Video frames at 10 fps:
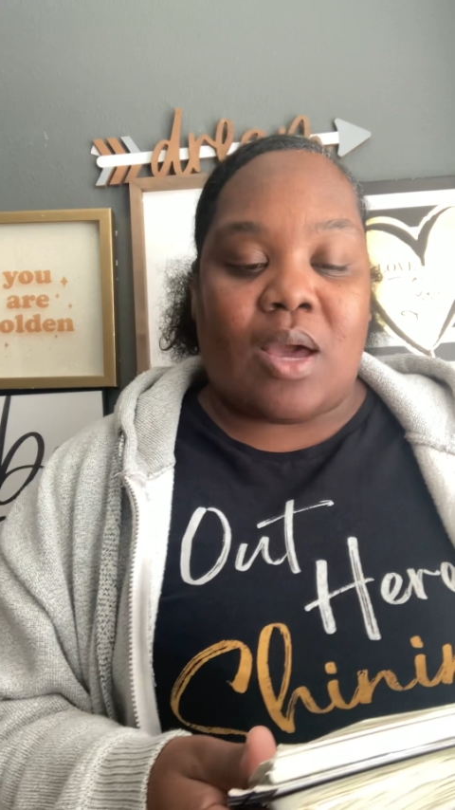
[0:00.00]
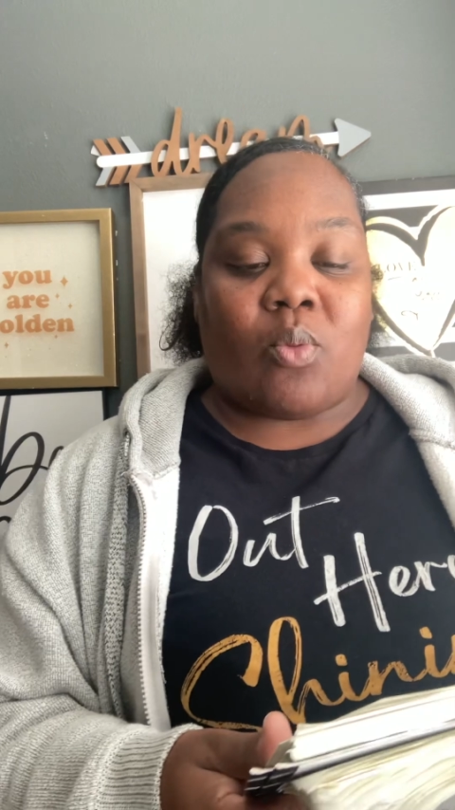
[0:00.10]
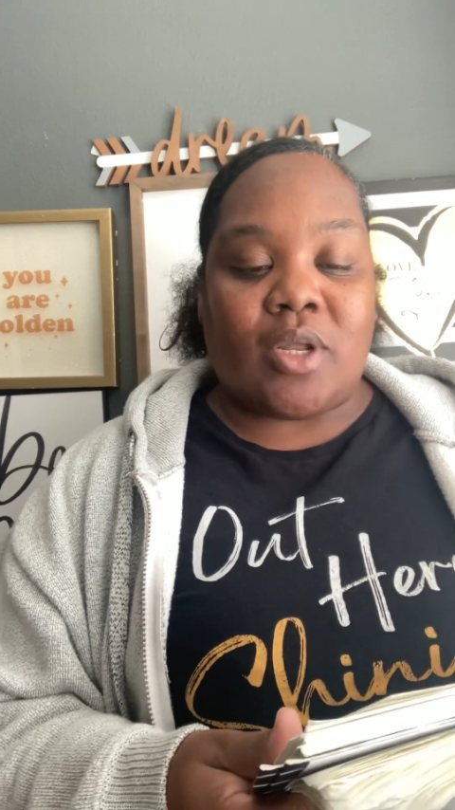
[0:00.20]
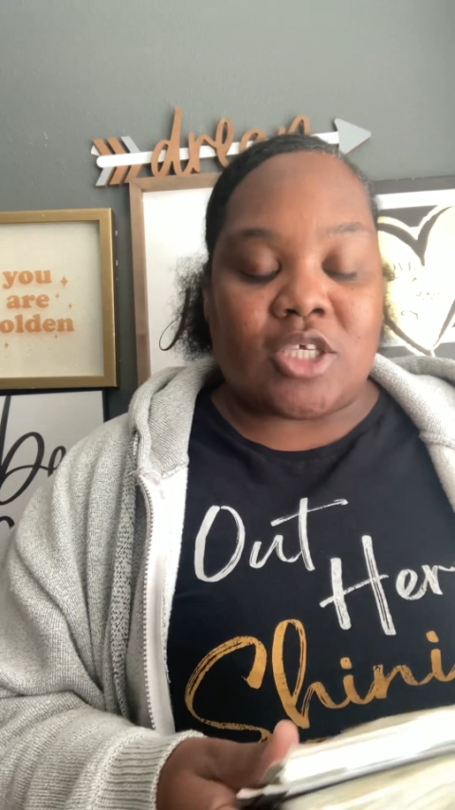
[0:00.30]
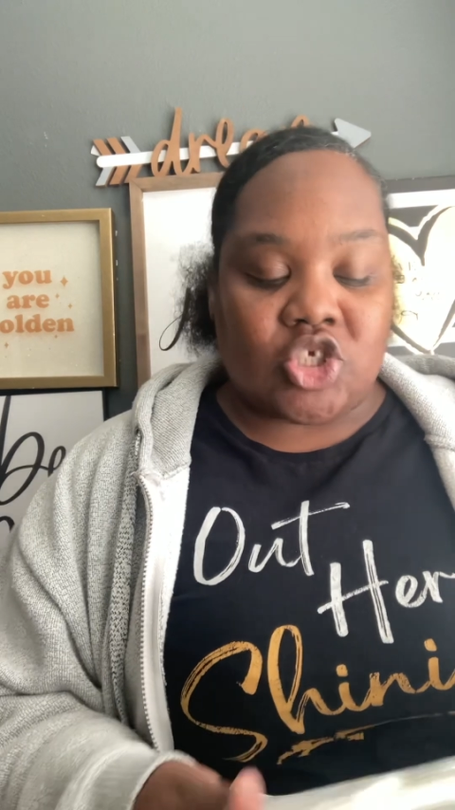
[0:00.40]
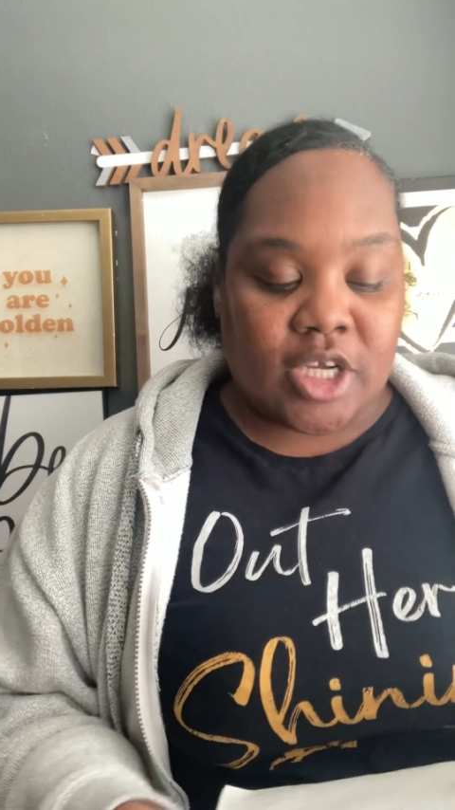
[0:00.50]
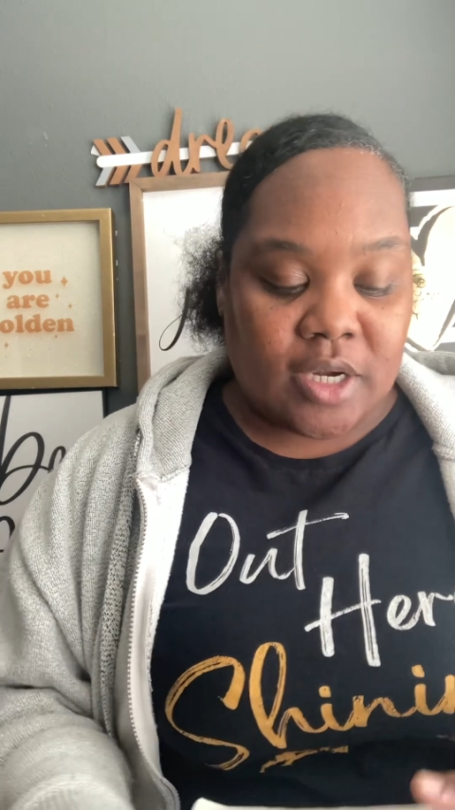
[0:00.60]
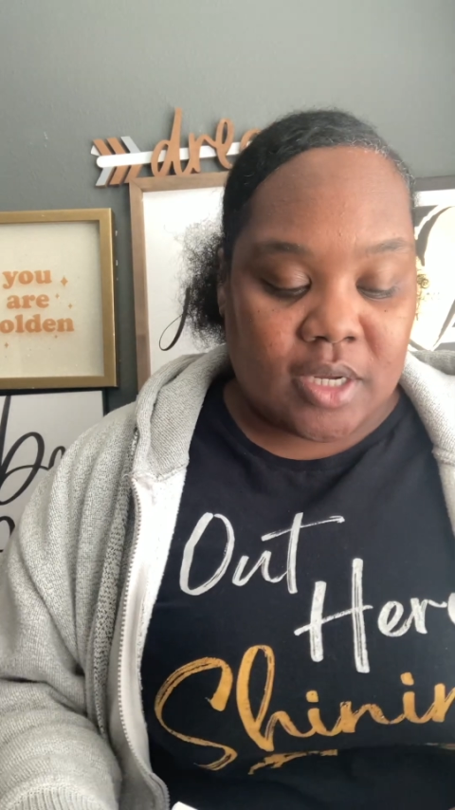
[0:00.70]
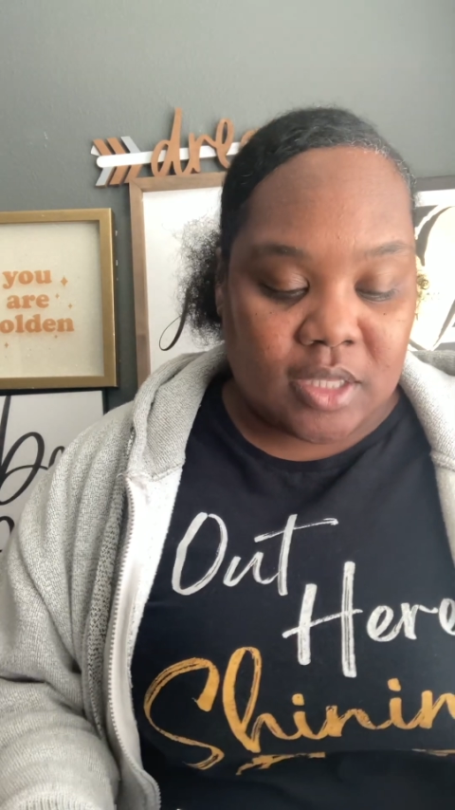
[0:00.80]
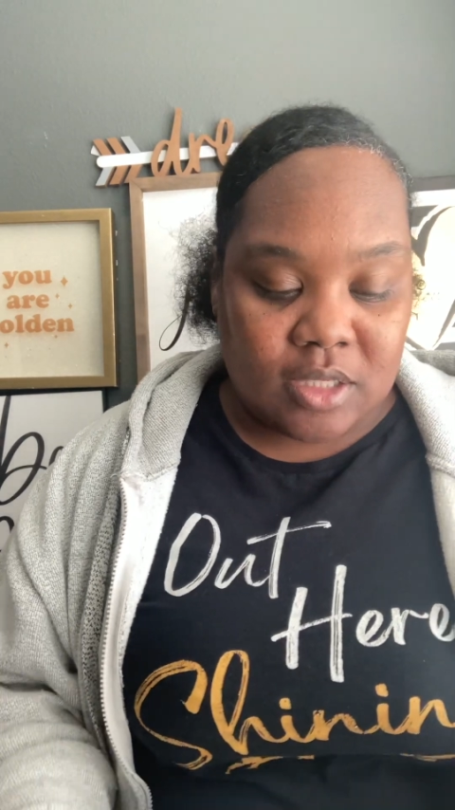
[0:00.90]
I want to
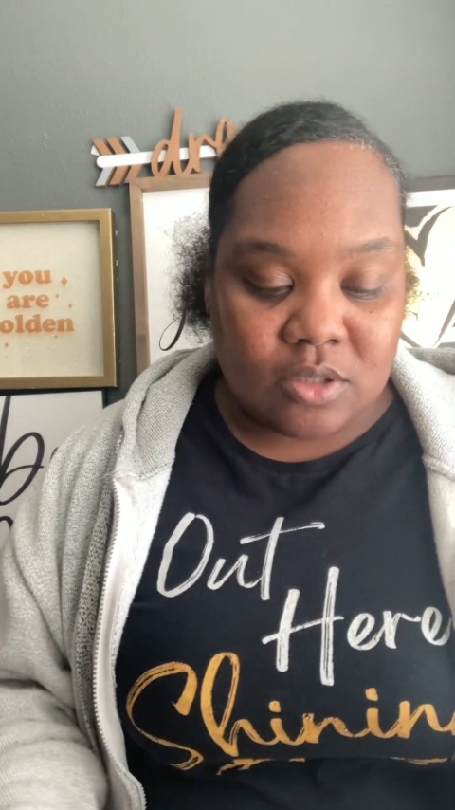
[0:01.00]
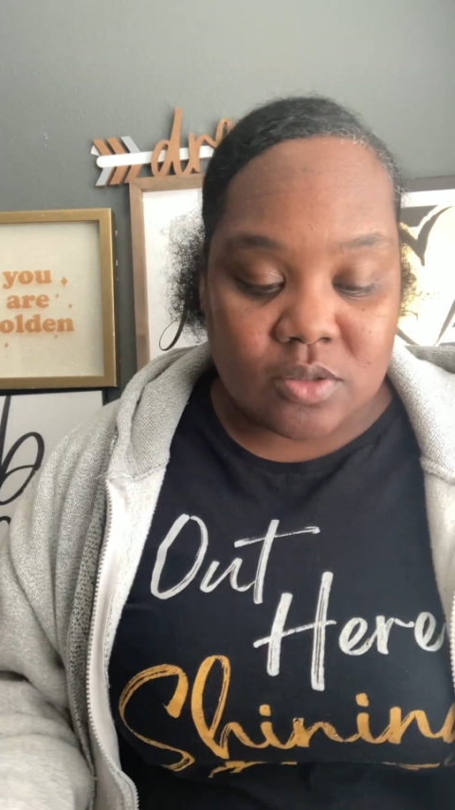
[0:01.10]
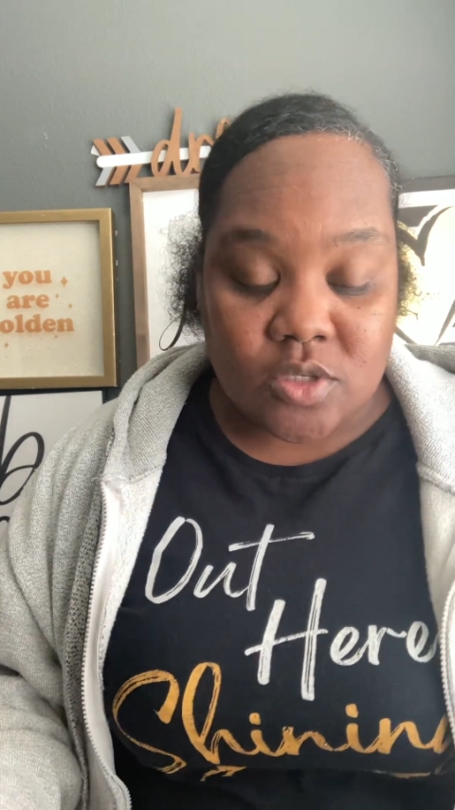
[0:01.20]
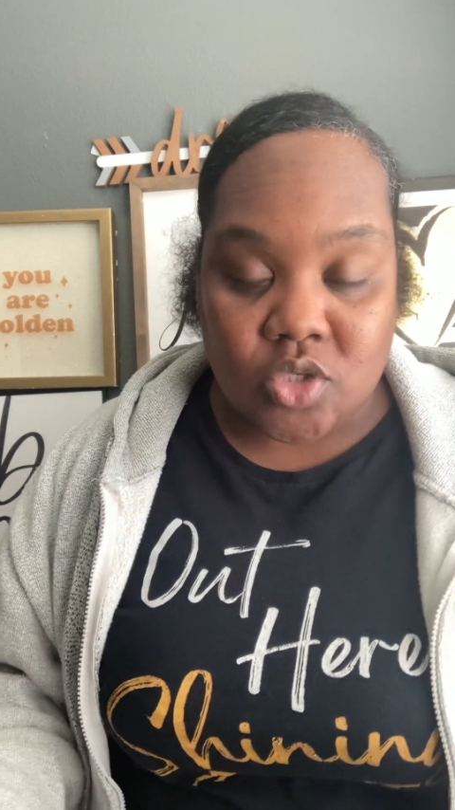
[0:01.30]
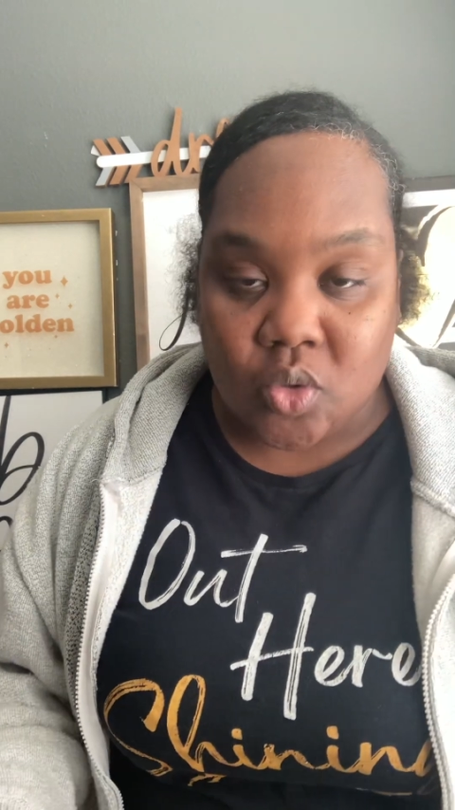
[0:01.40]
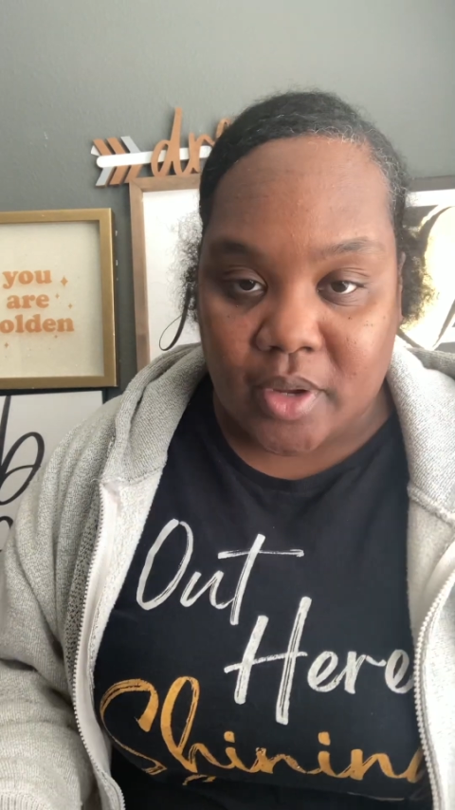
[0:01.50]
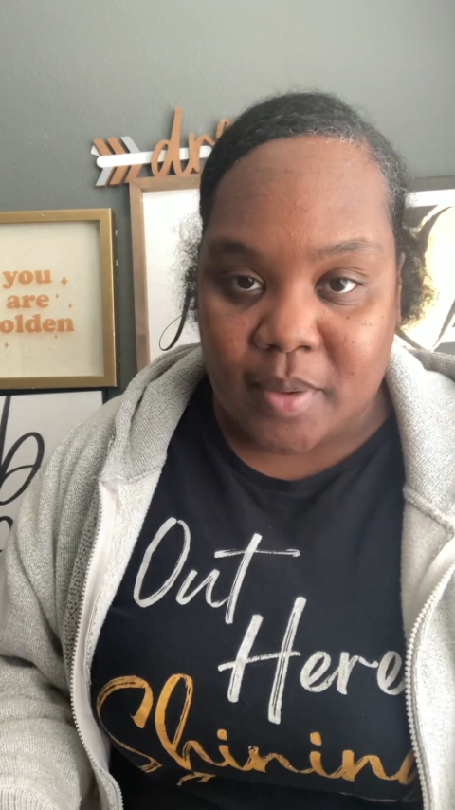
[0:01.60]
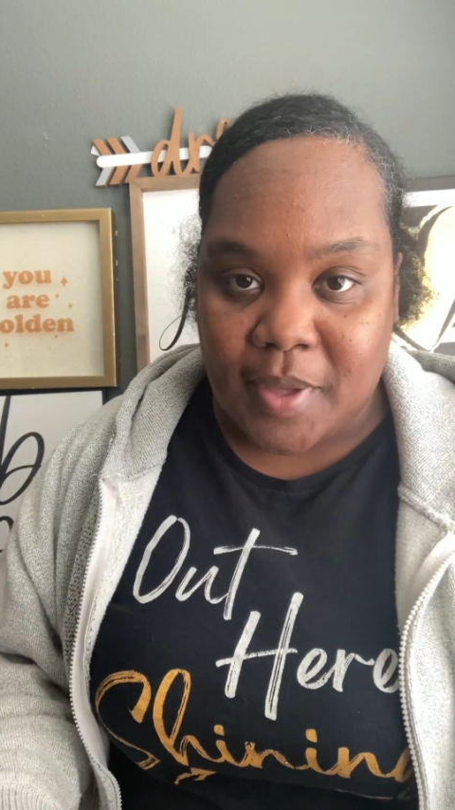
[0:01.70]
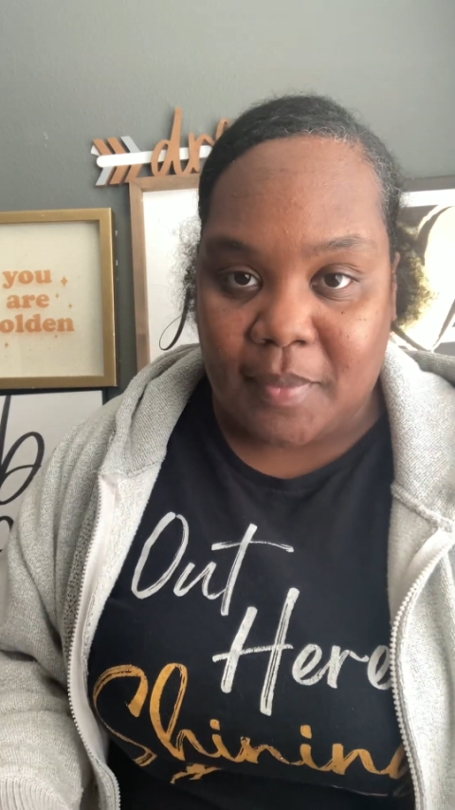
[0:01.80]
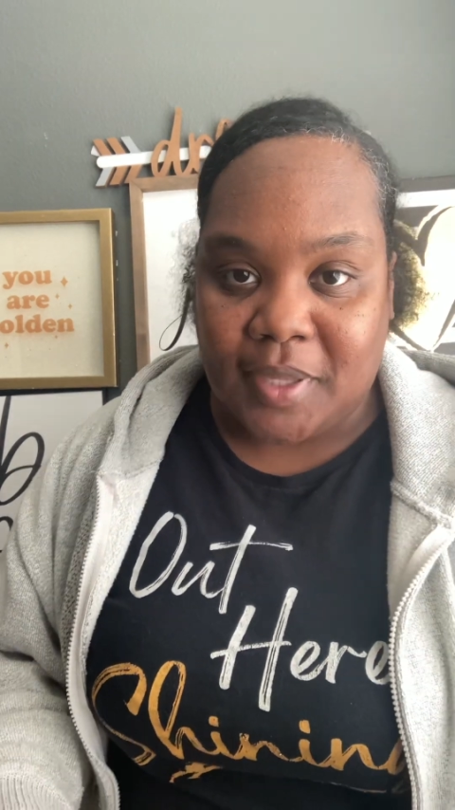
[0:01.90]
share a little story
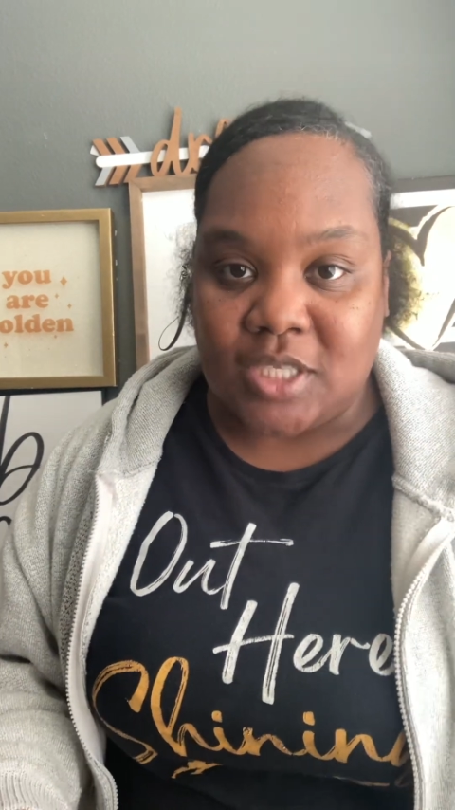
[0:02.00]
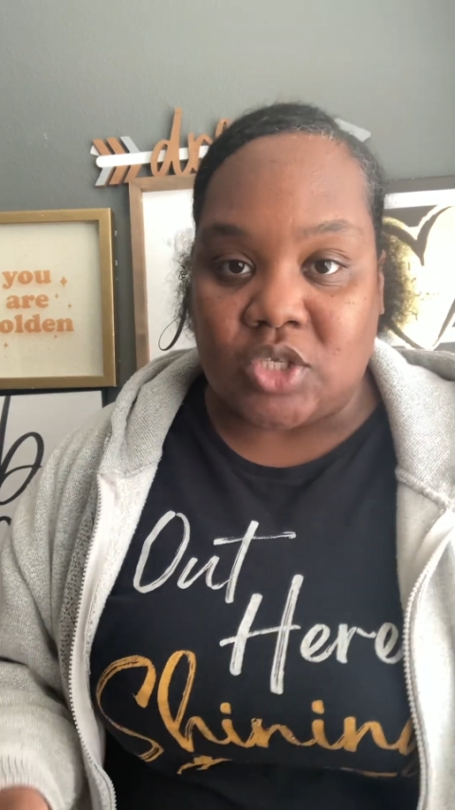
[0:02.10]
about me.